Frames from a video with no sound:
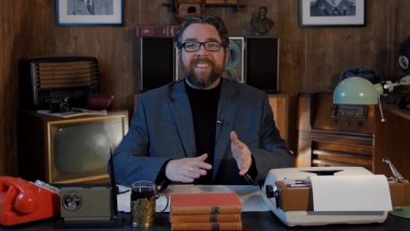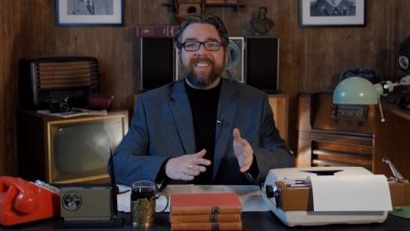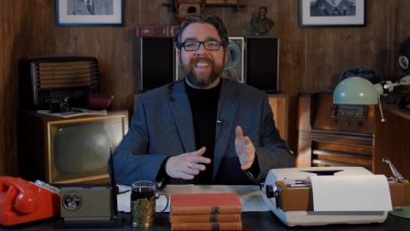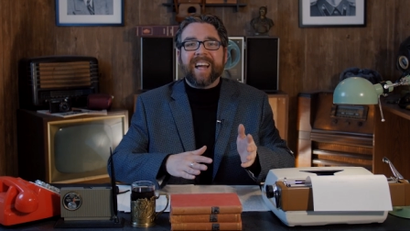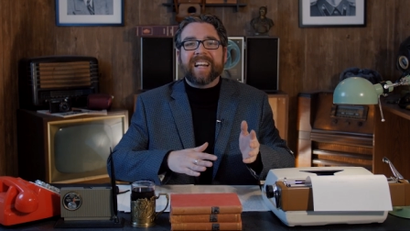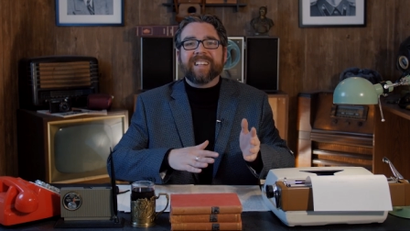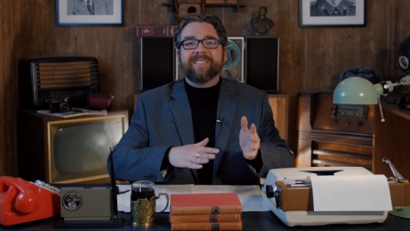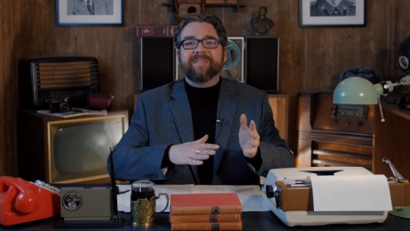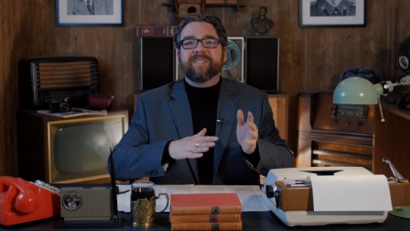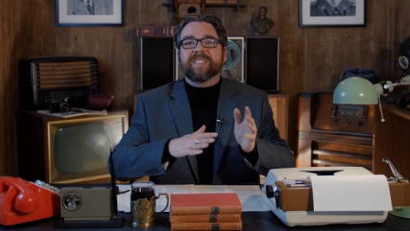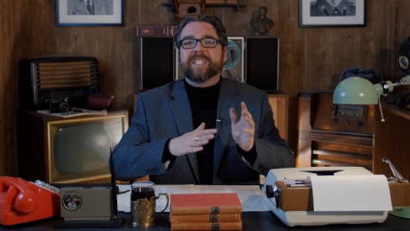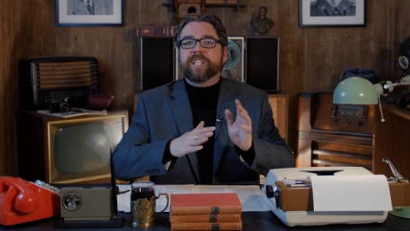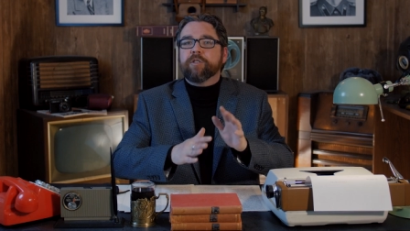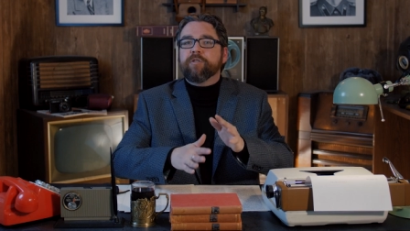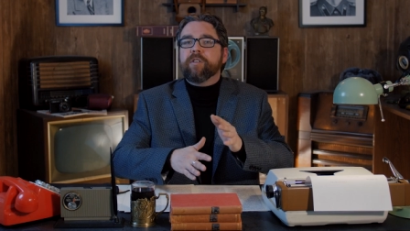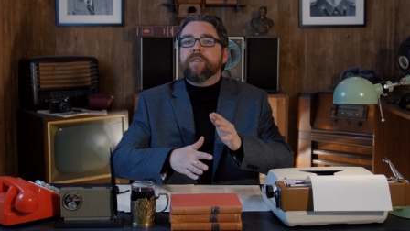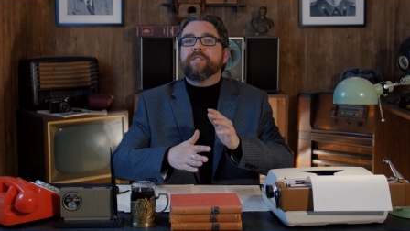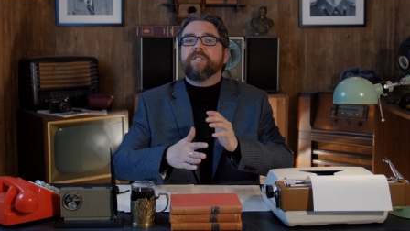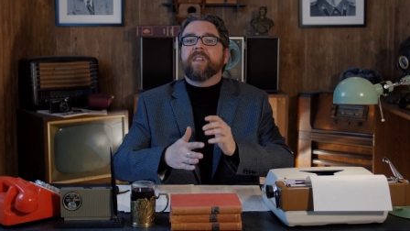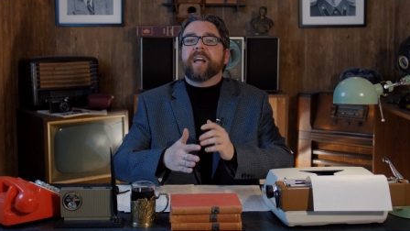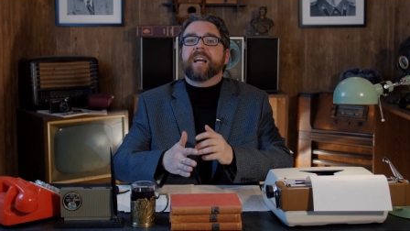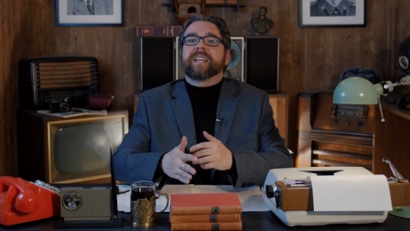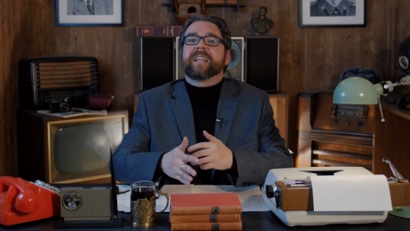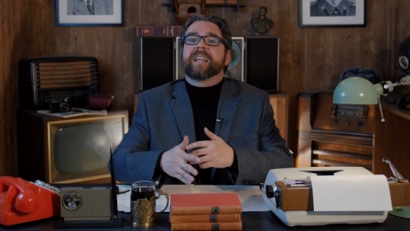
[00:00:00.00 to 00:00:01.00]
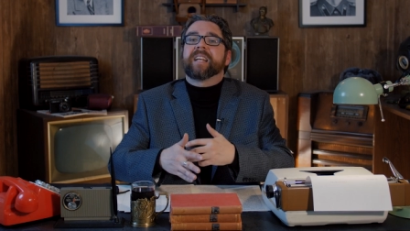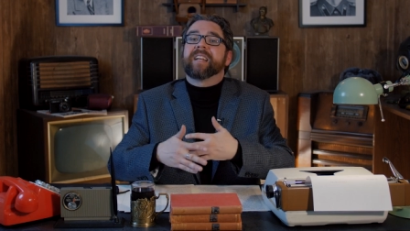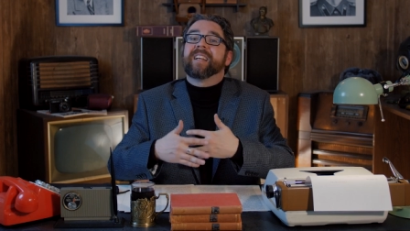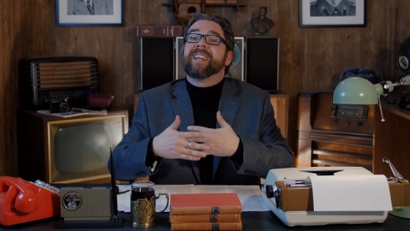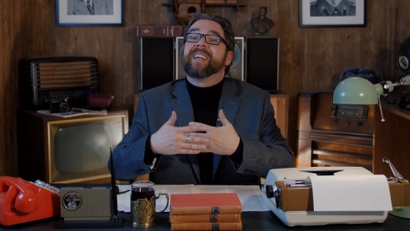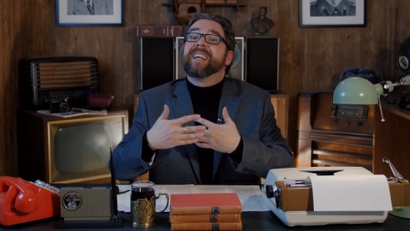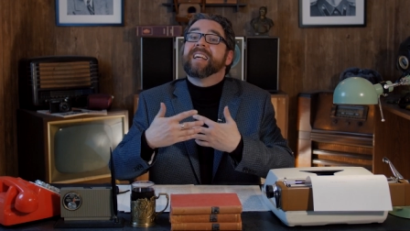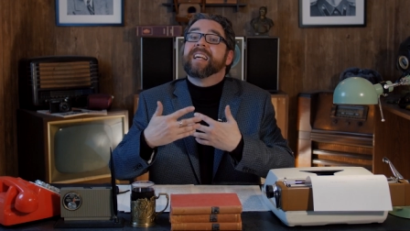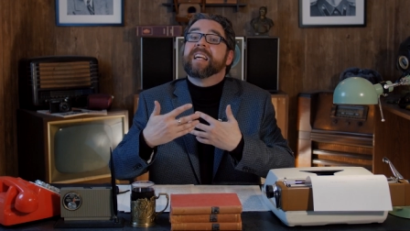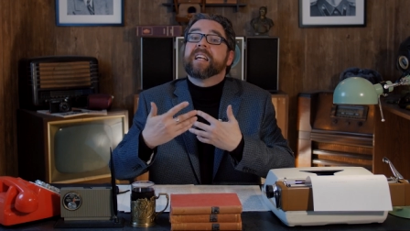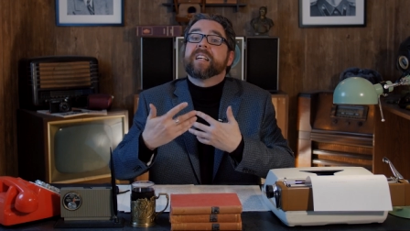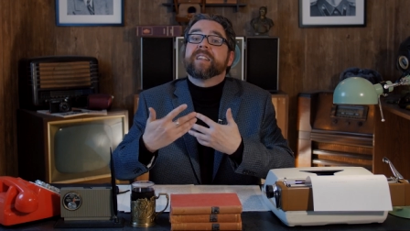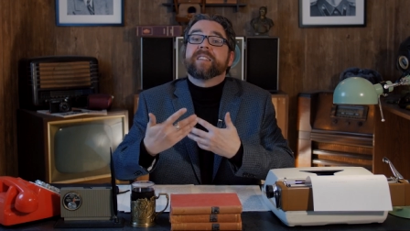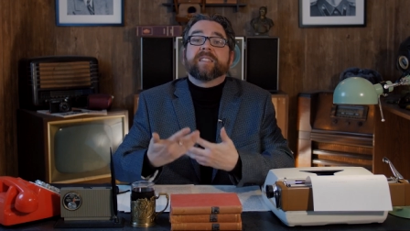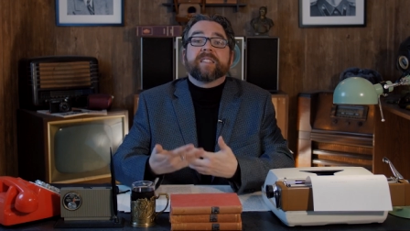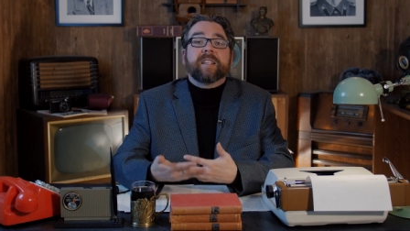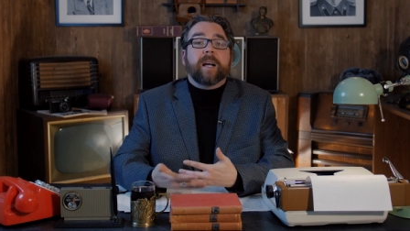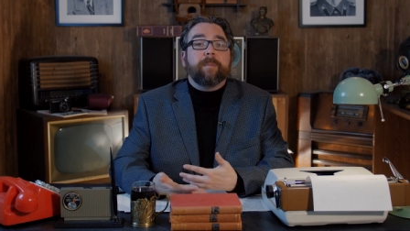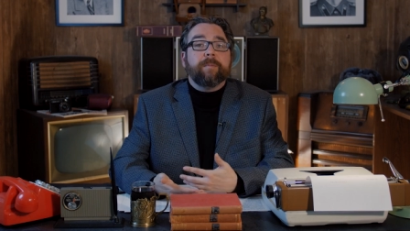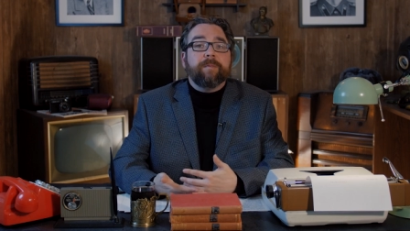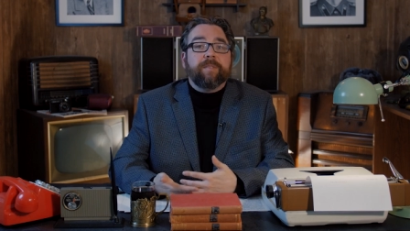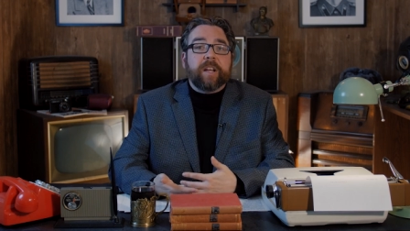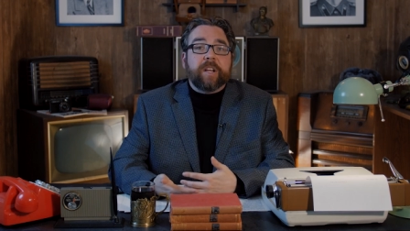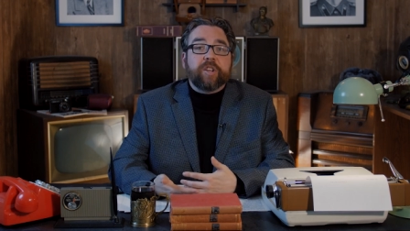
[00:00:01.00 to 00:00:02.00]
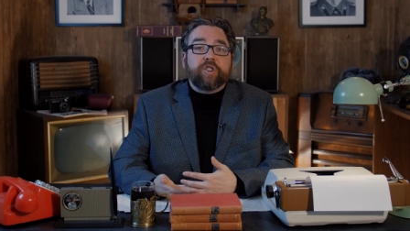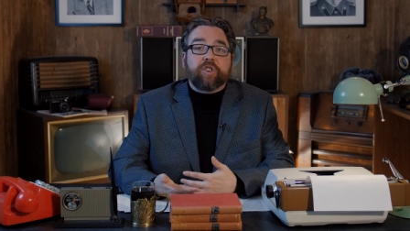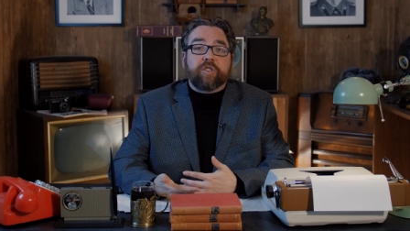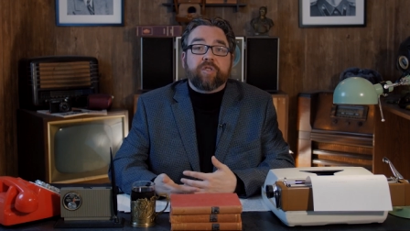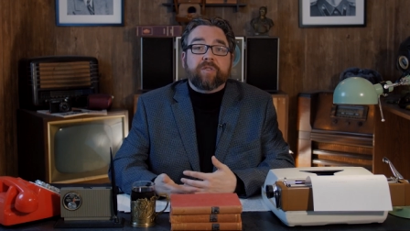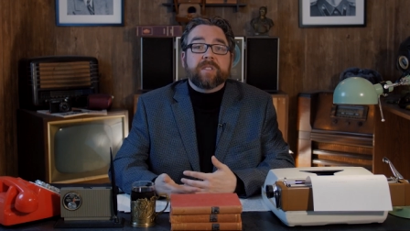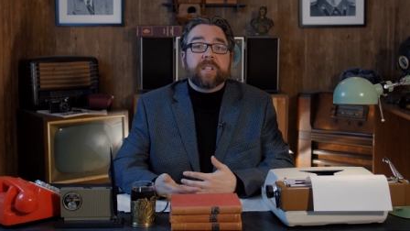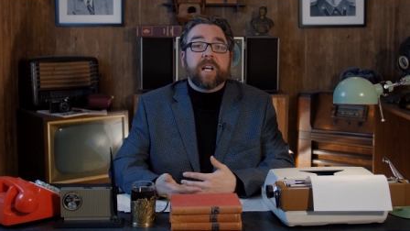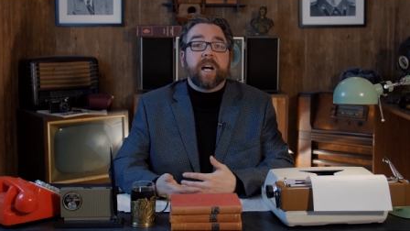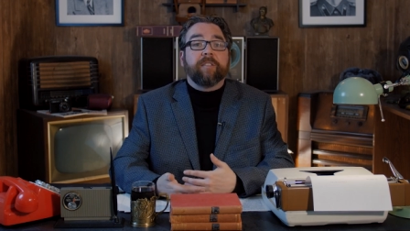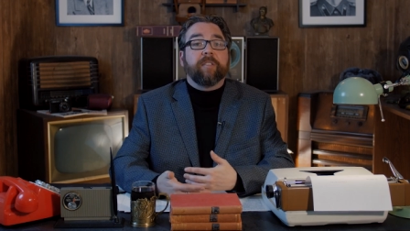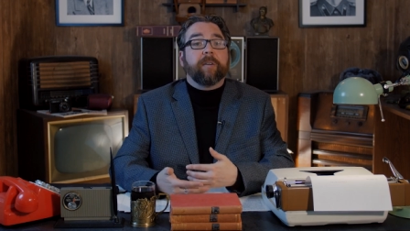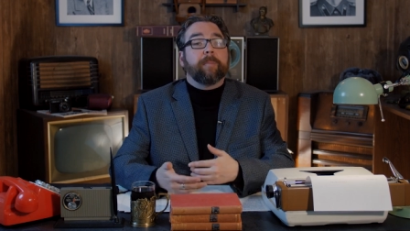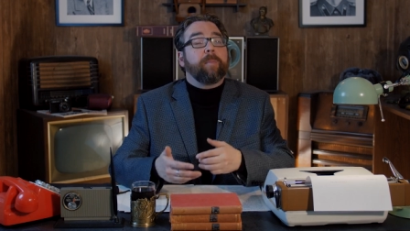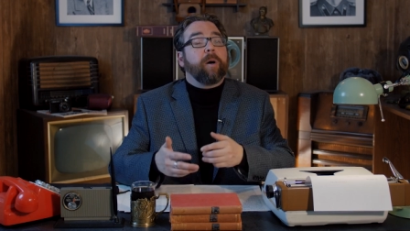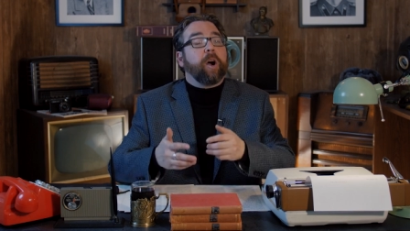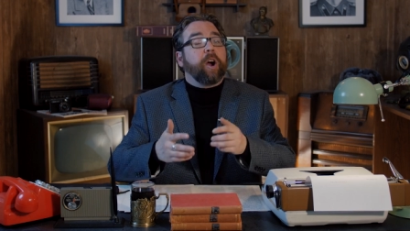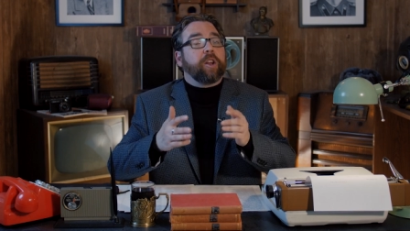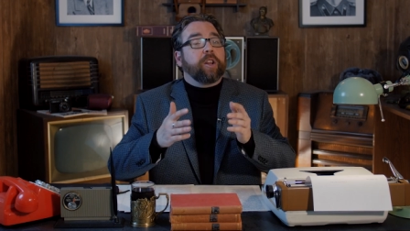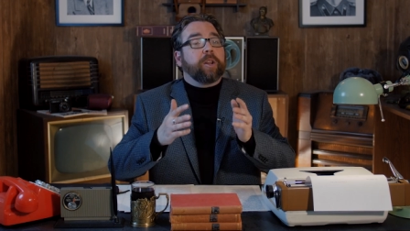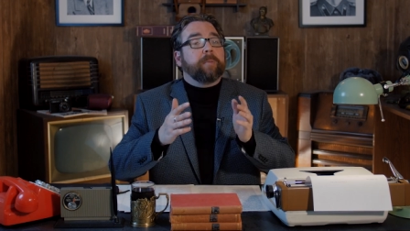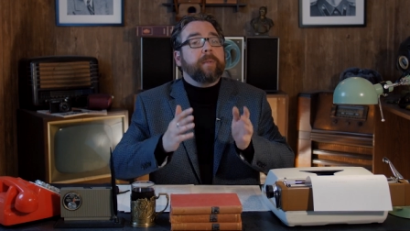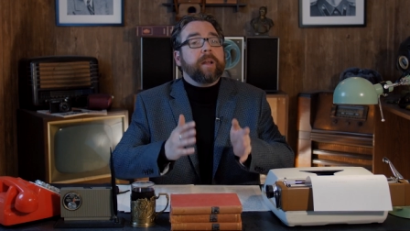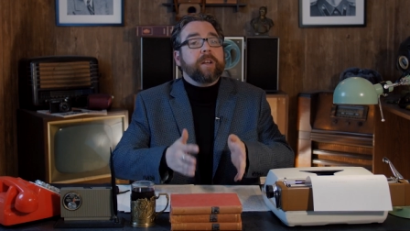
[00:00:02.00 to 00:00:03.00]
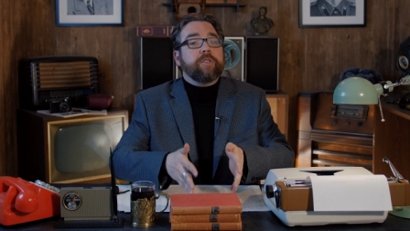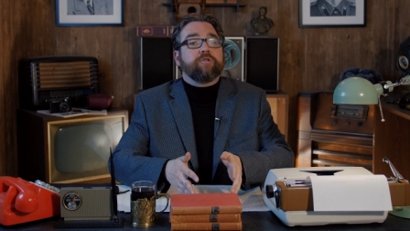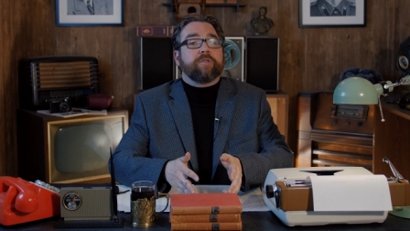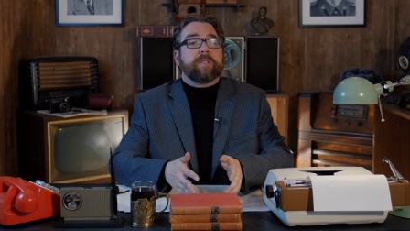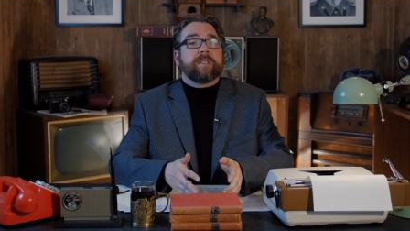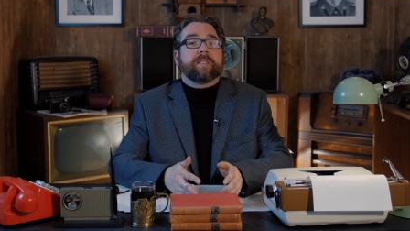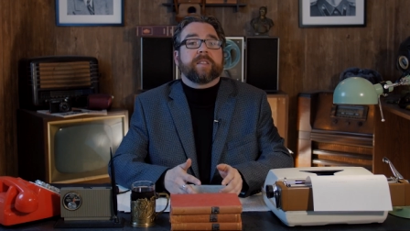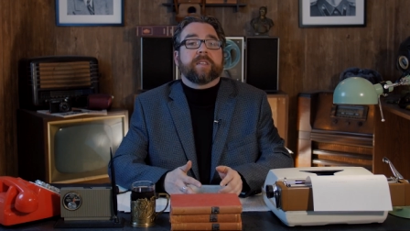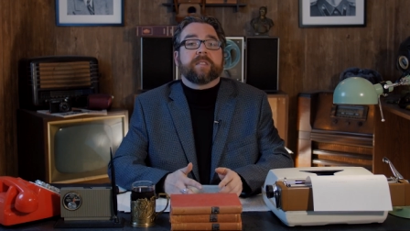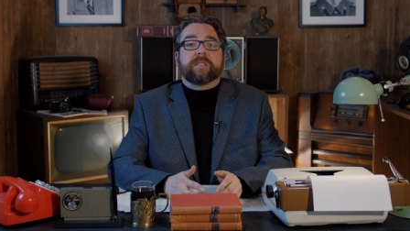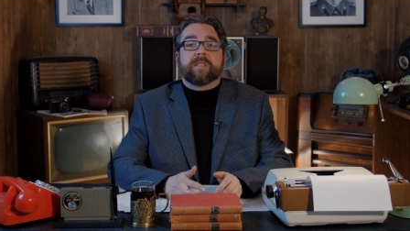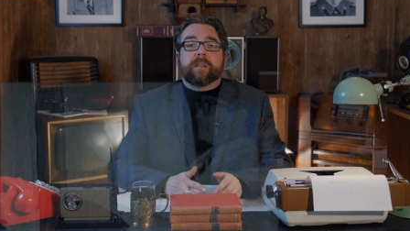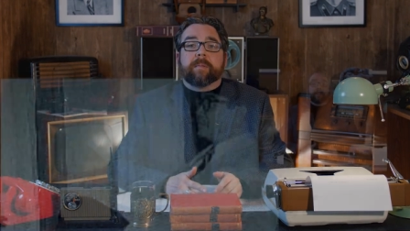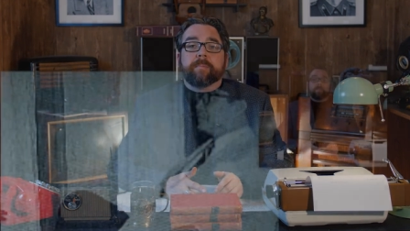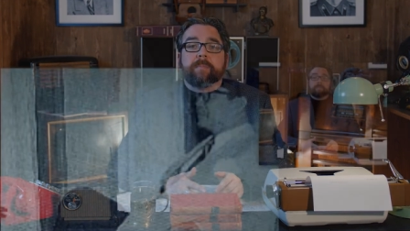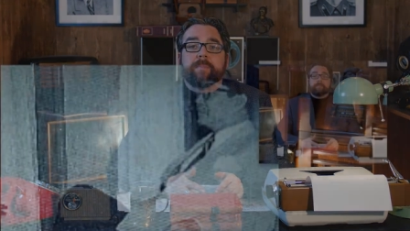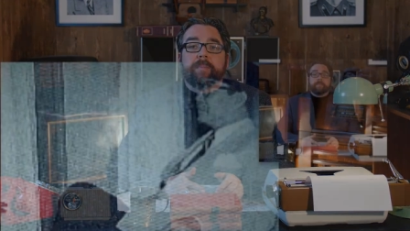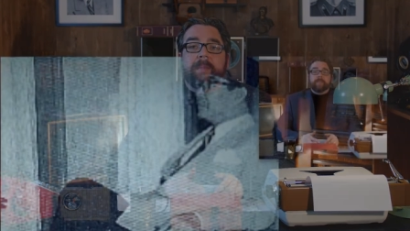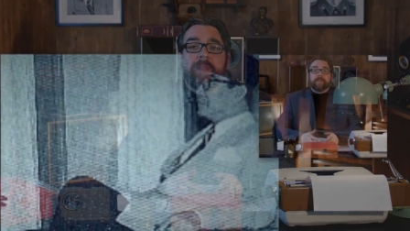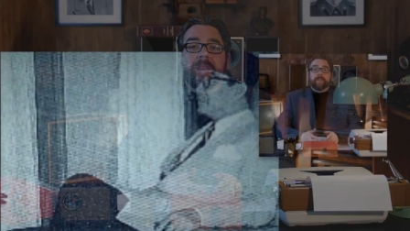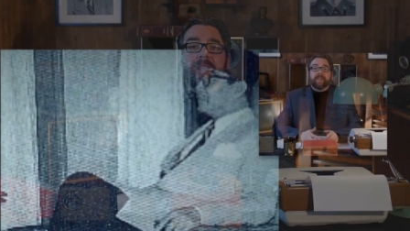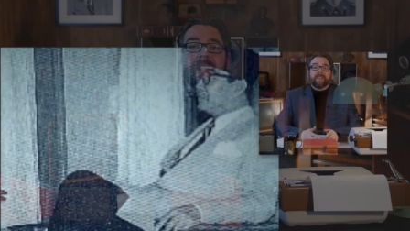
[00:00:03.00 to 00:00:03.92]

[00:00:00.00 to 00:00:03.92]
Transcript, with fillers: that still reflected some features of a parliamentary system.